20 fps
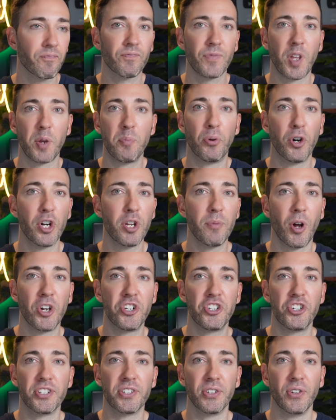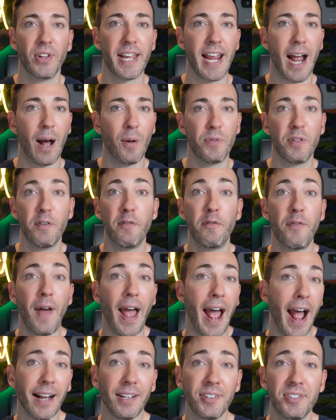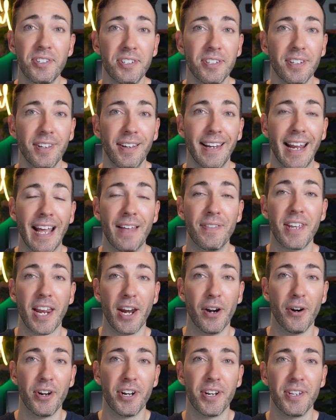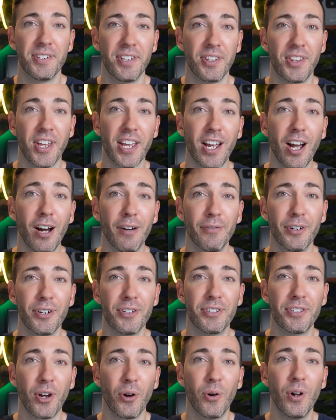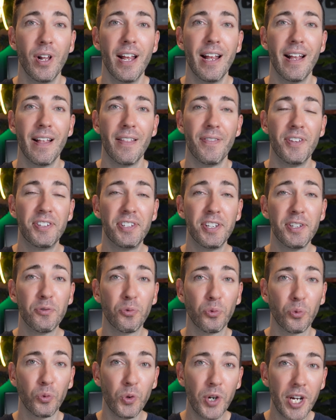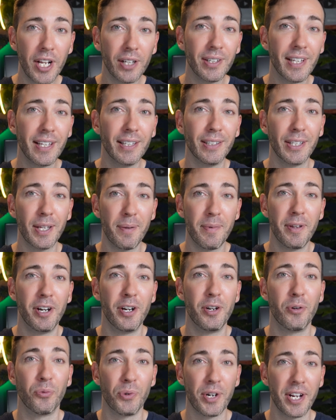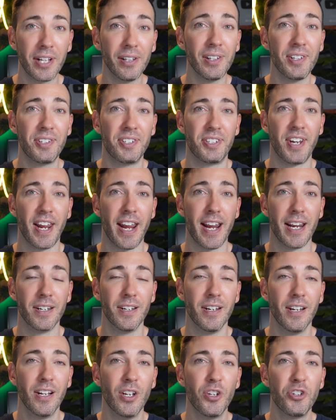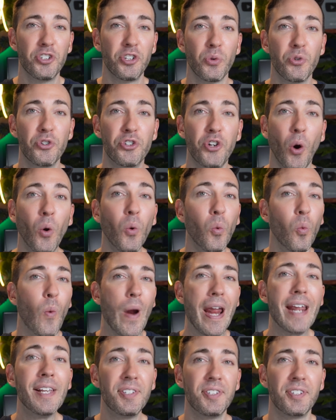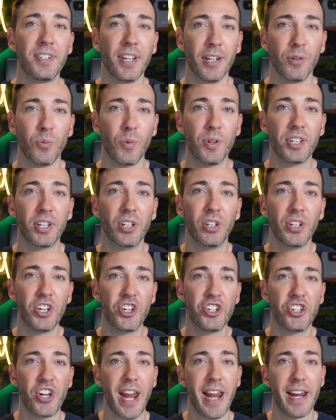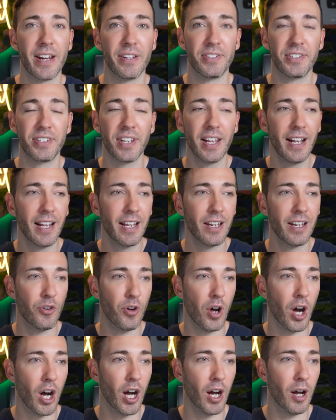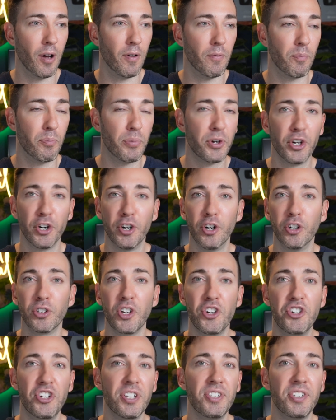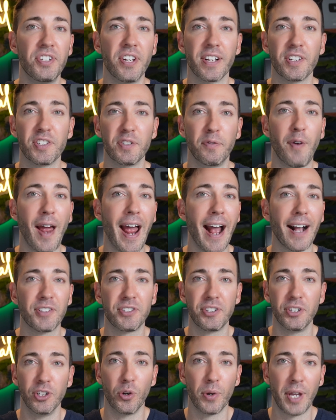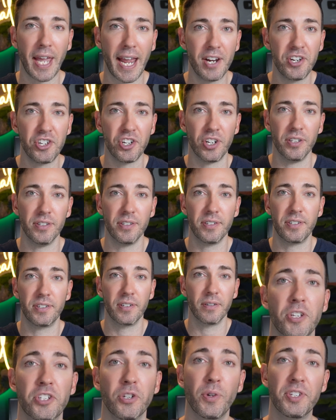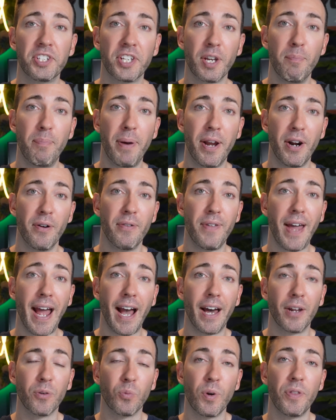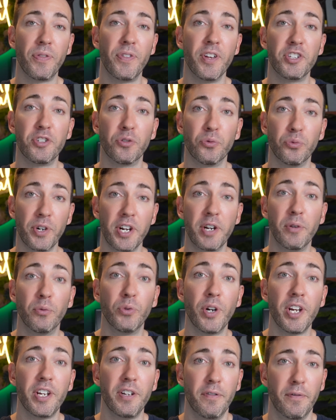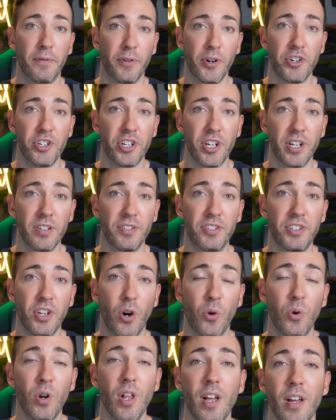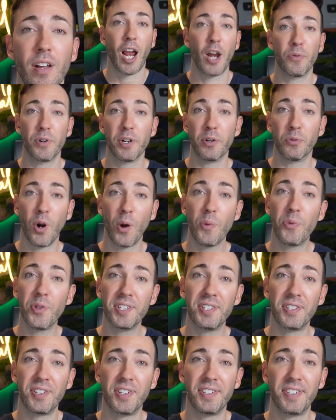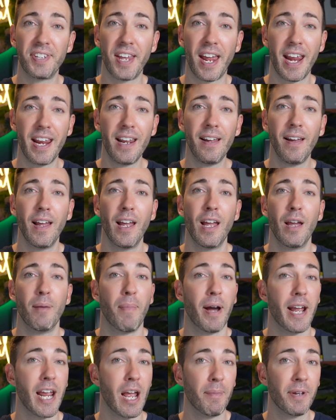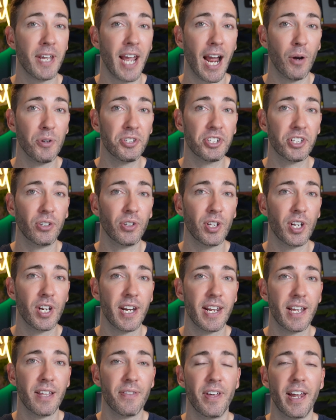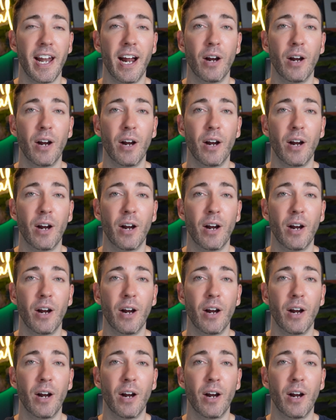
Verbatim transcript: they pretty much just lay out the facts and the areas that they cover. So this is really limited real estate, so don't waste it with cliches, uh, pure logistics, facts, and locations. So let's compare that with this rewritten version. So I rewrote this to say, Miami house cleaning that